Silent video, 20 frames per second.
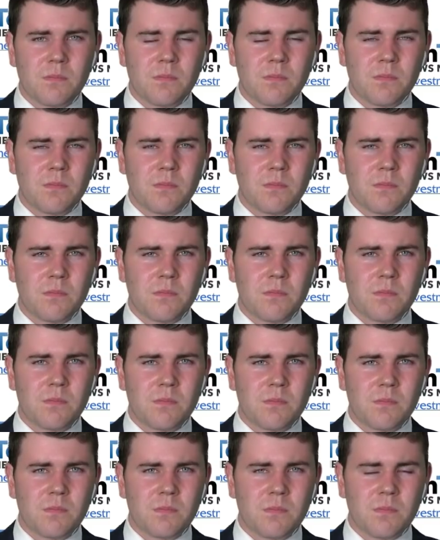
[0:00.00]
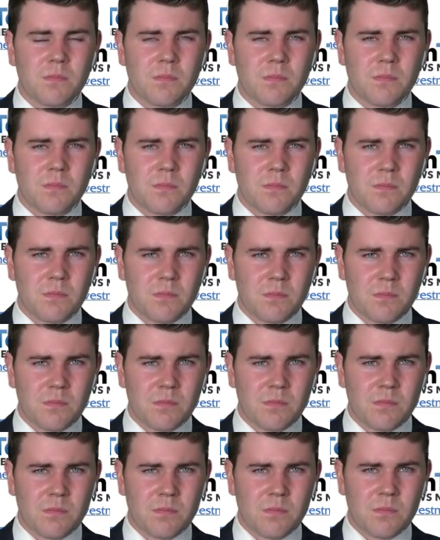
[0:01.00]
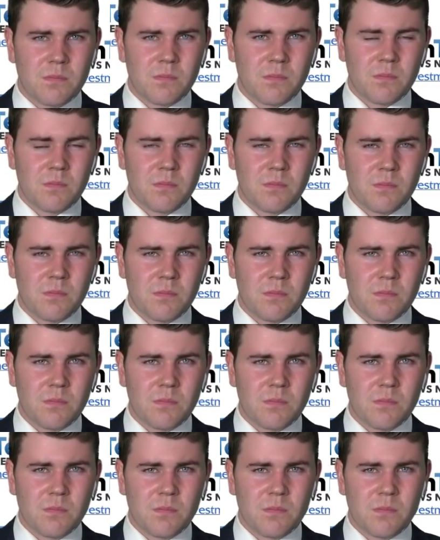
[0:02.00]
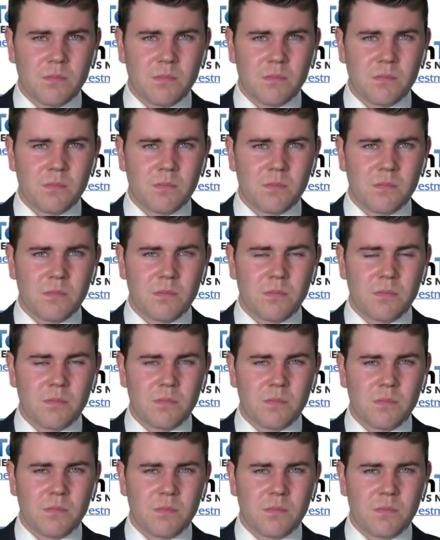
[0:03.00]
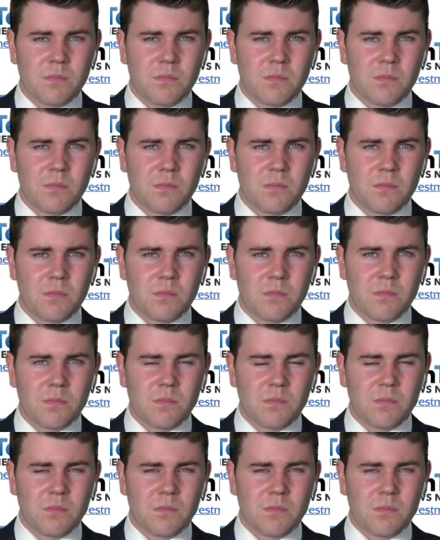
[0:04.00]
(silent)